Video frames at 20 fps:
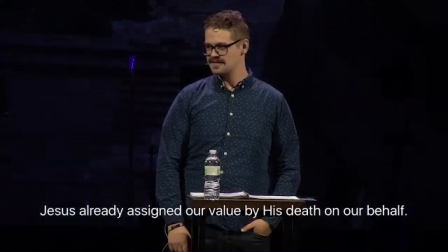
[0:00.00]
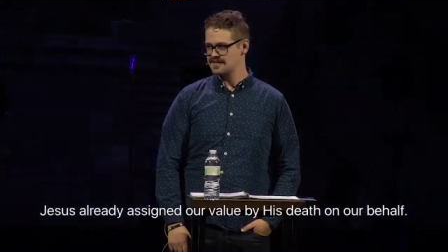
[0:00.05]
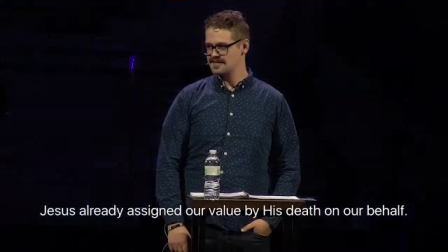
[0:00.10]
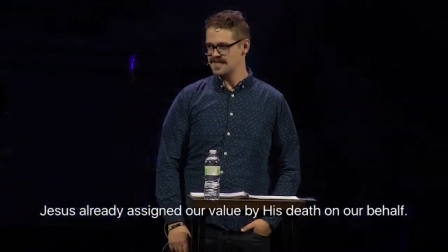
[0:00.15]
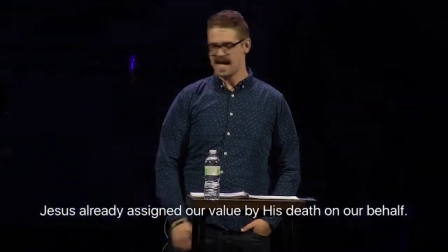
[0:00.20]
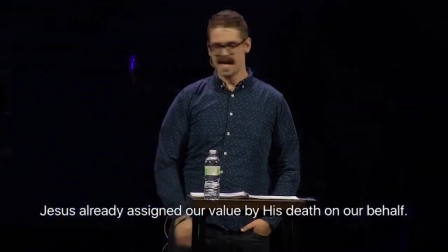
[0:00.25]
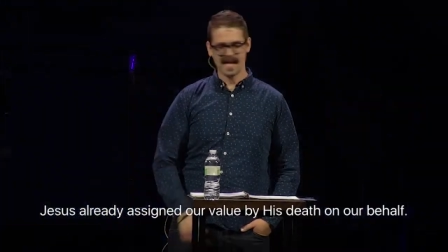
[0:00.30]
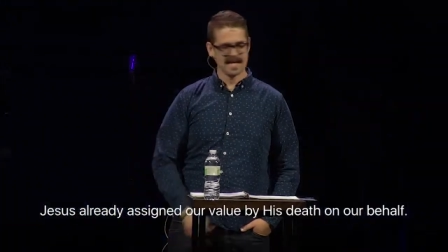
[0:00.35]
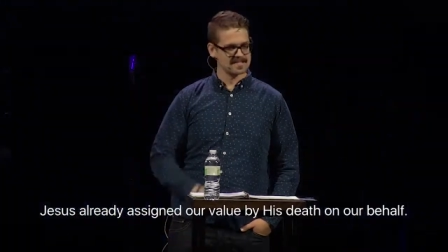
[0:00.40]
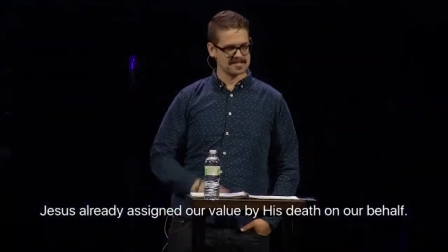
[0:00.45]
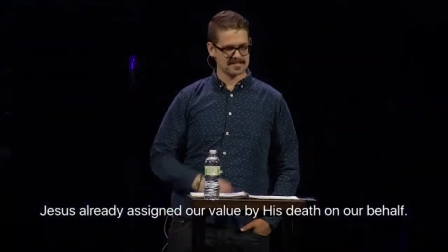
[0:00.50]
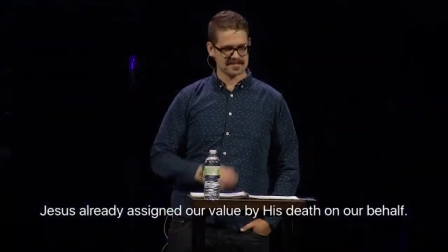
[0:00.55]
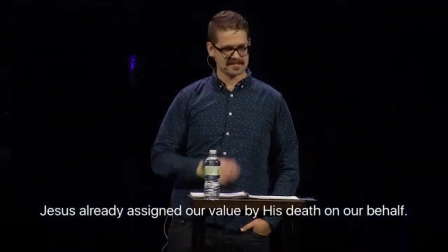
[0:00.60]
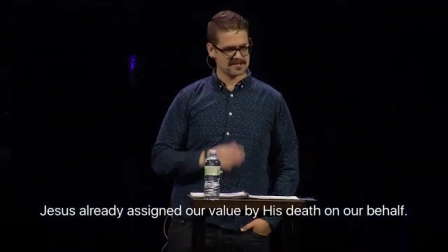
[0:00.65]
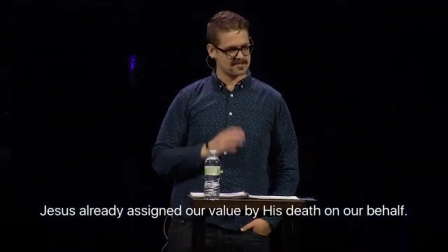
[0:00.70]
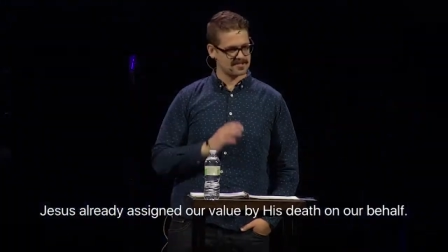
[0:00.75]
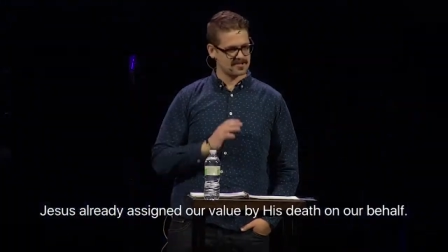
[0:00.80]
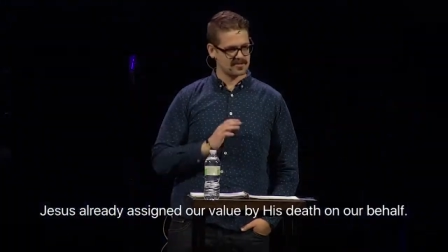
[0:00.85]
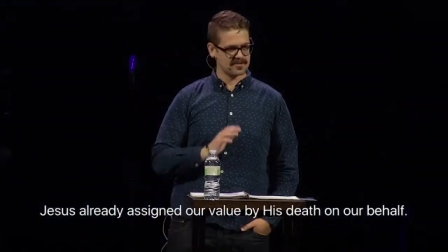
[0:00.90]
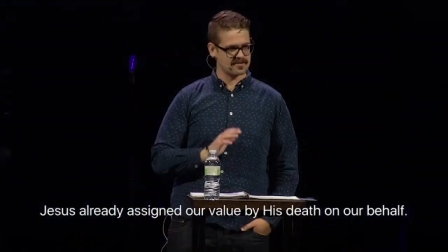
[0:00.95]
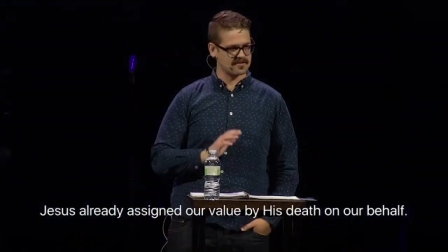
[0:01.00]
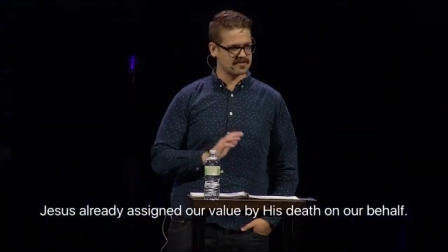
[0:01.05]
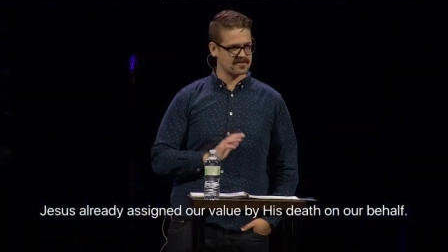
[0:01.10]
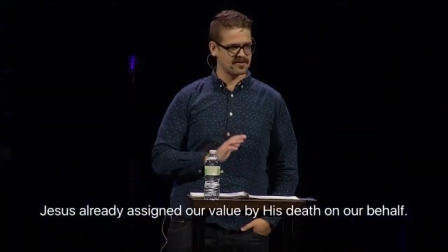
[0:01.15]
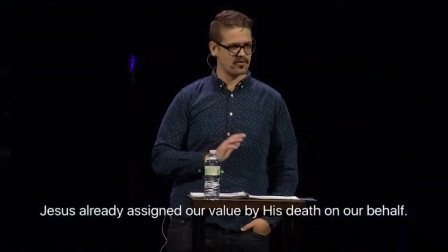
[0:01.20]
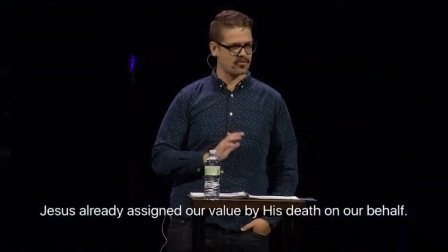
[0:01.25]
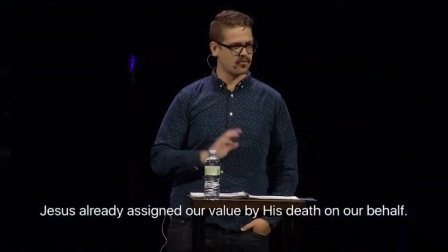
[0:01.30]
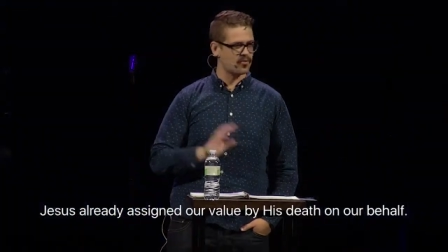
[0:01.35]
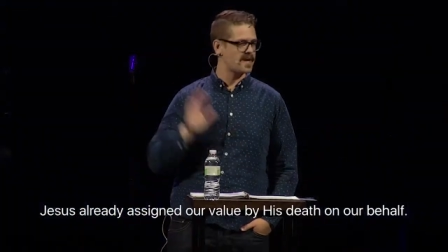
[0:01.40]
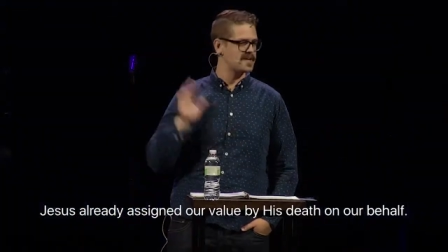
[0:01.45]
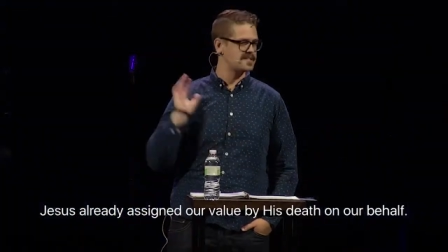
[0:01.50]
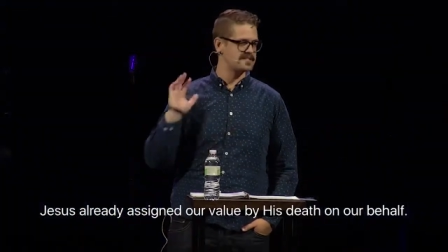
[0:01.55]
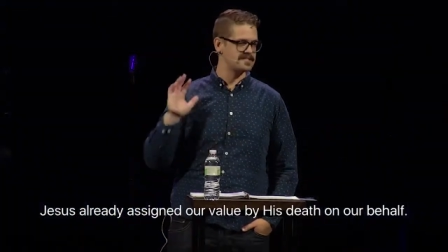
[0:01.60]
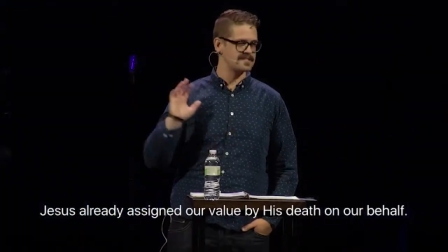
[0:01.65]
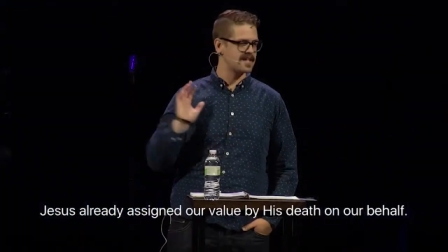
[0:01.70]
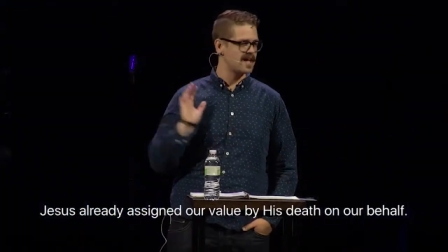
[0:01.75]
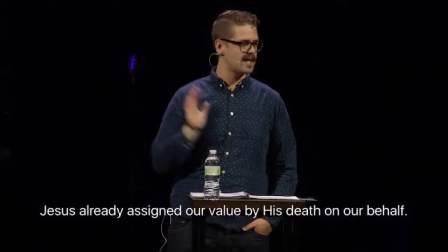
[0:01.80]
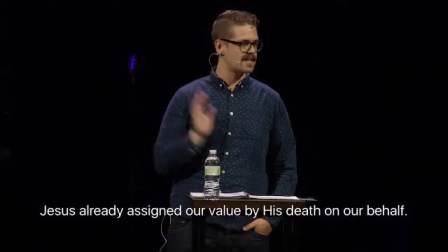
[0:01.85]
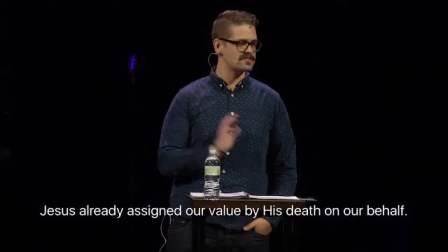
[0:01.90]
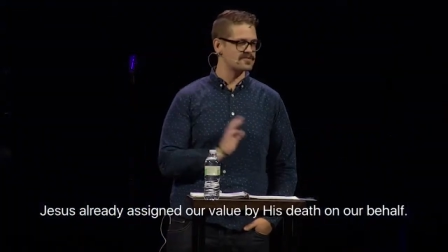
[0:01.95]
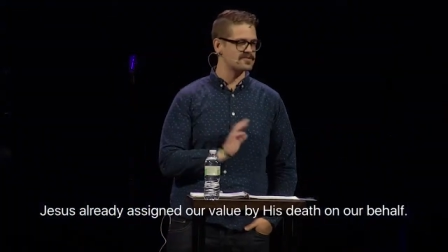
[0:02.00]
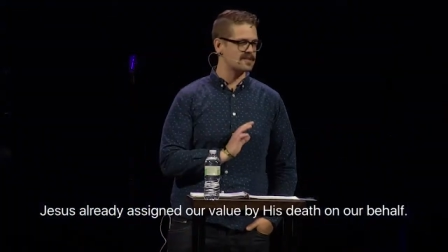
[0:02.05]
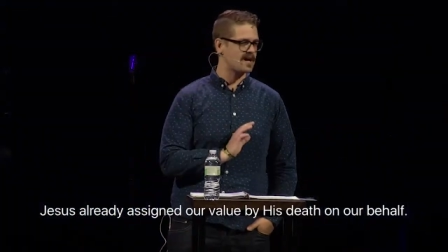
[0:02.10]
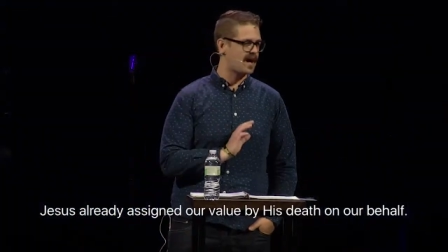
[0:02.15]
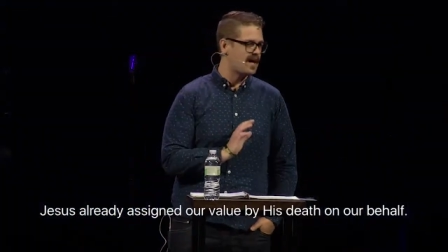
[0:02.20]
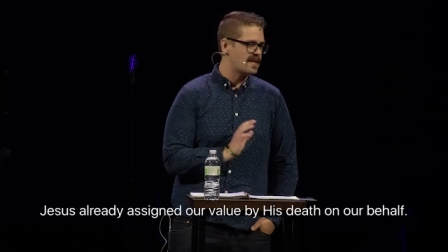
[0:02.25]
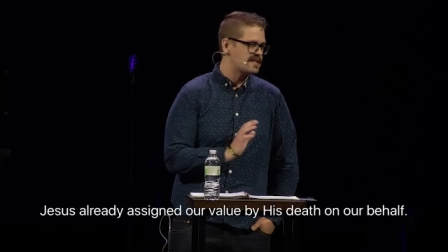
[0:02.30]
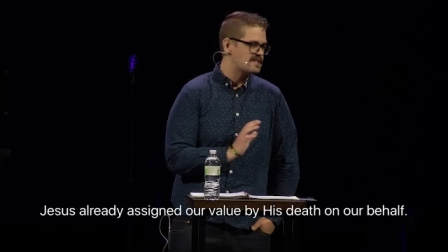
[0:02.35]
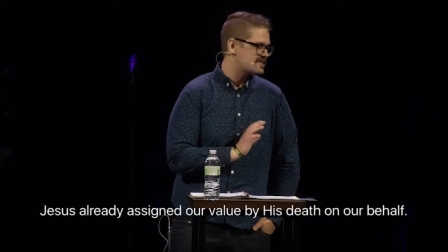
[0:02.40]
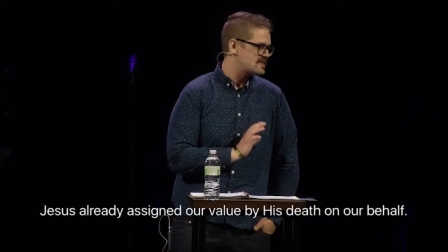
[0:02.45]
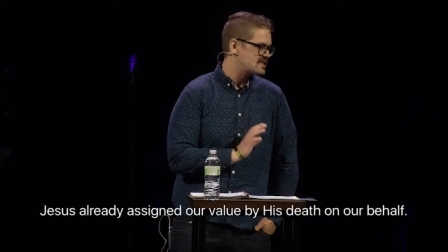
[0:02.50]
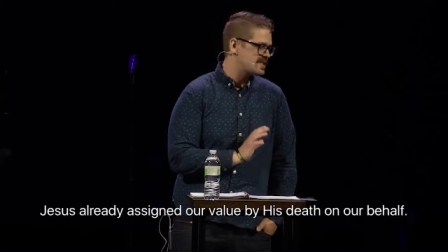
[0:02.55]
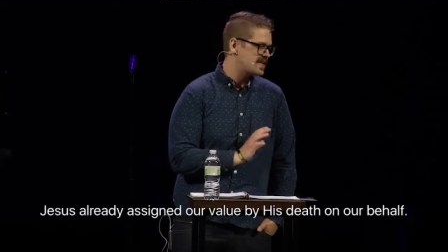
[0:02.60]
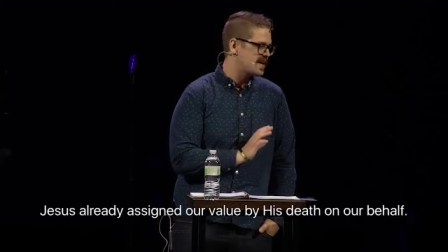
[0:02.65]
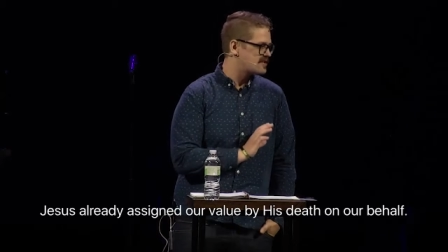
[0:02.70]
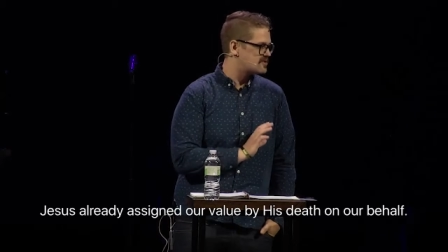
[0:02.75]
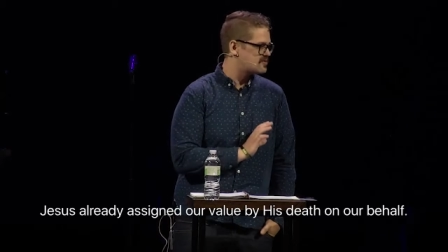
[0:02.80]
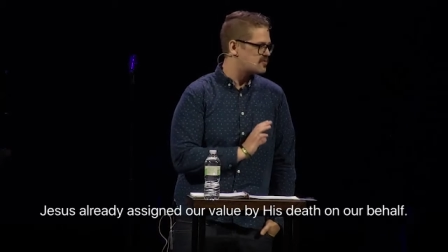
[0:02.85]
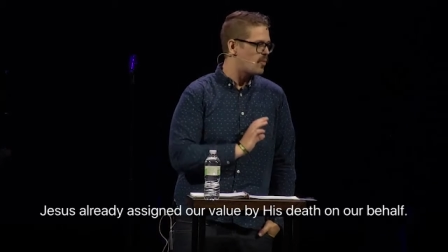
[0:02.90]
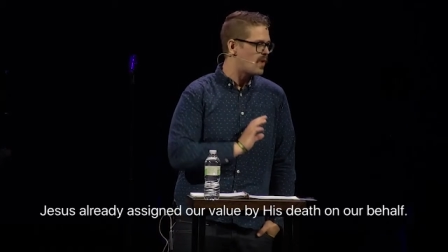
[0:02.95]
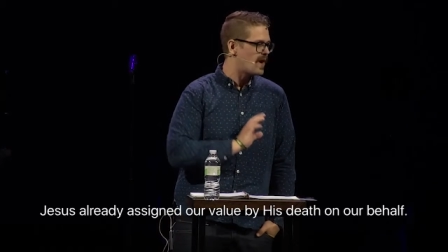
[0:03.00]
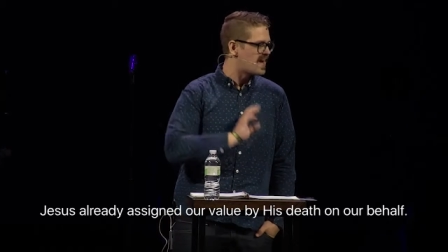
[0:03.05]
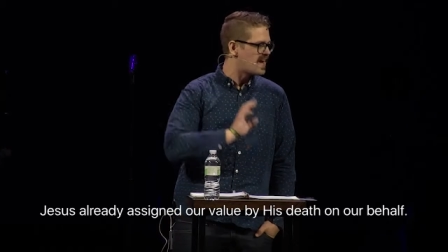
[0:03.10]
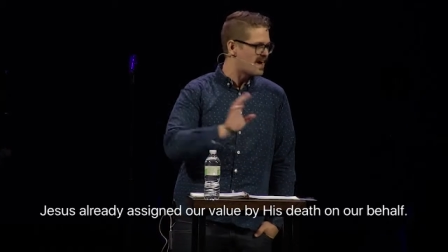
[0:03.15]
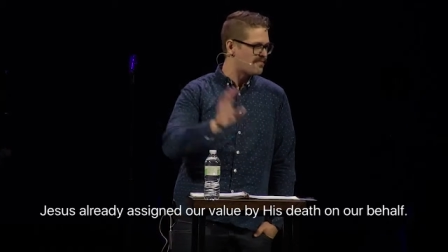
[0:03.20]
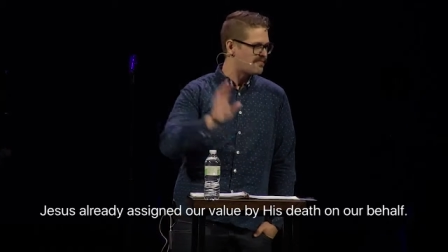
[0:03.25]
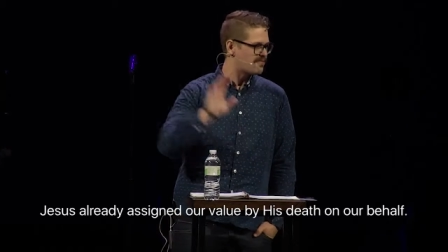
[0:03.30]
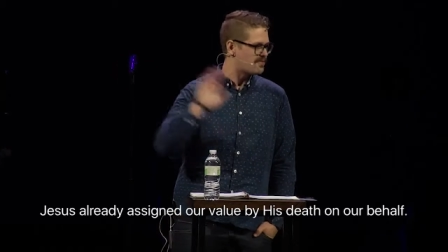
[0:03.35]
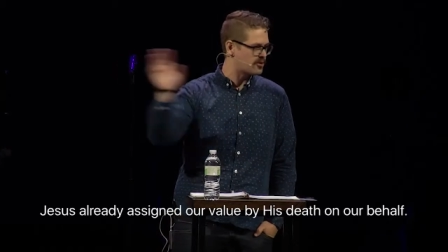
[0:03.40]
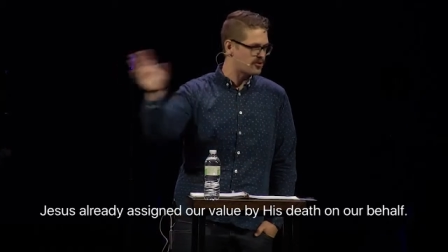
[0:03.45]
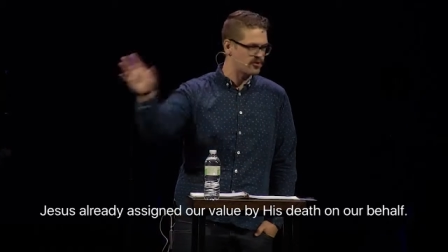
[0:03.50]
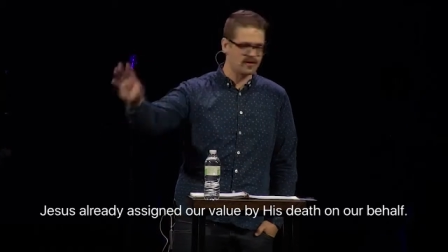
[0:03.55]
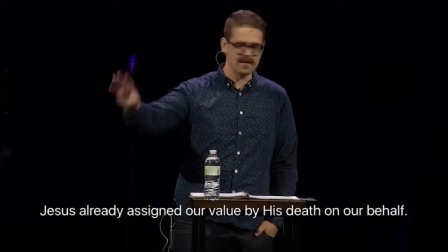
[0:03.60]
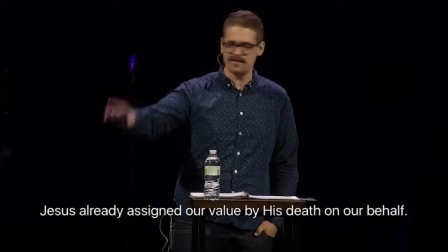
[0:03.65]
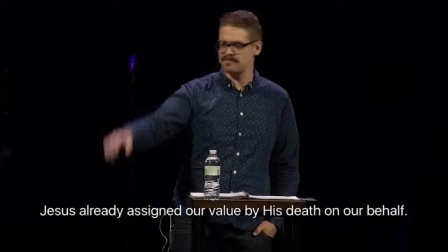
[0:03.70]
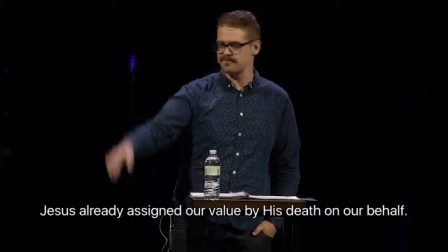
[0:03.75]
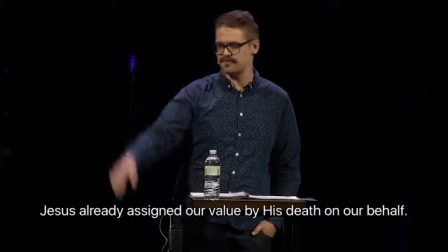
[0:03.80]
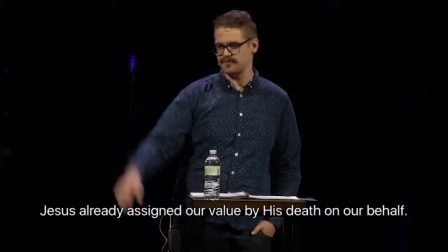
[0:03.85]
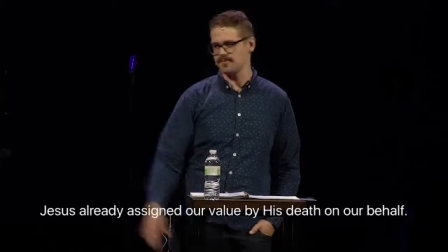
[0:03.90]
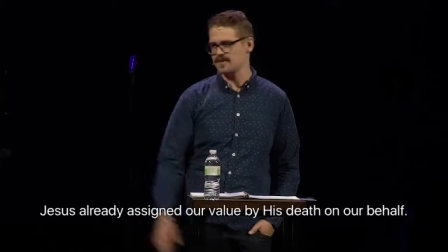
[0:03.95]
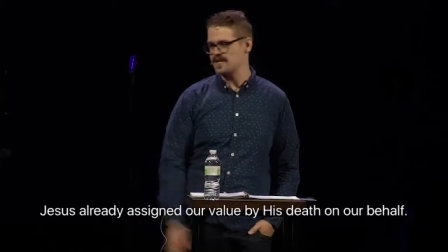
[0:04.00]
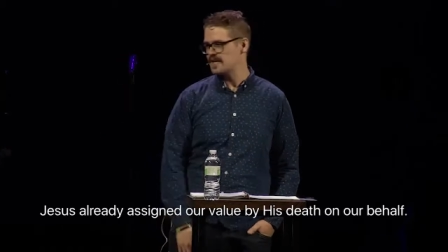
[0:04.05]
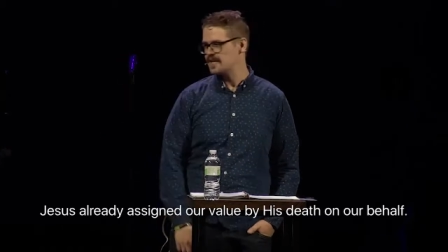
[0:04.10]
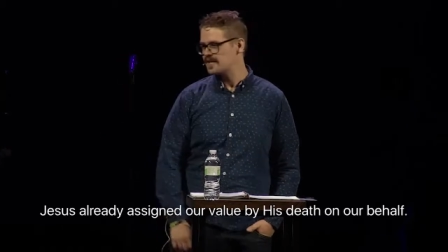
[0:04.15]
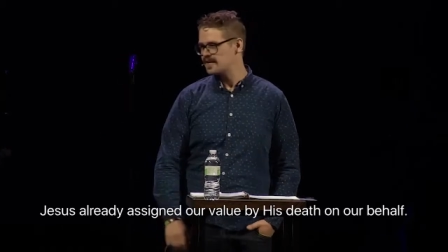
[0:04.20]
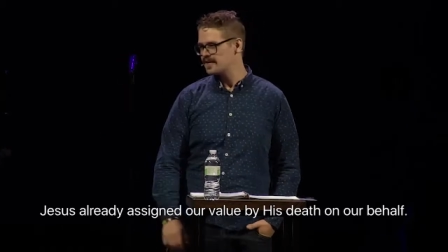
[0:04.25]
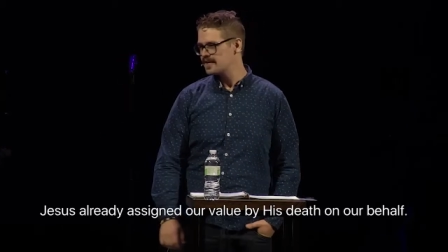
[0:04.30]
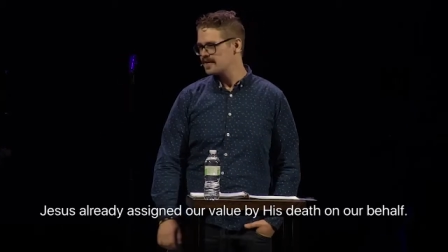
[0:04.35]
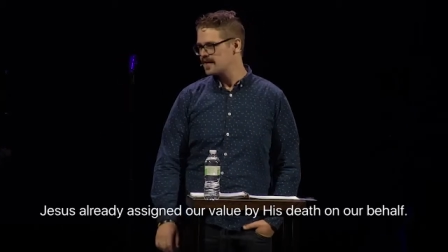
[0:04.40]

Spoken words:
That is crazy. That is way off the grid for me.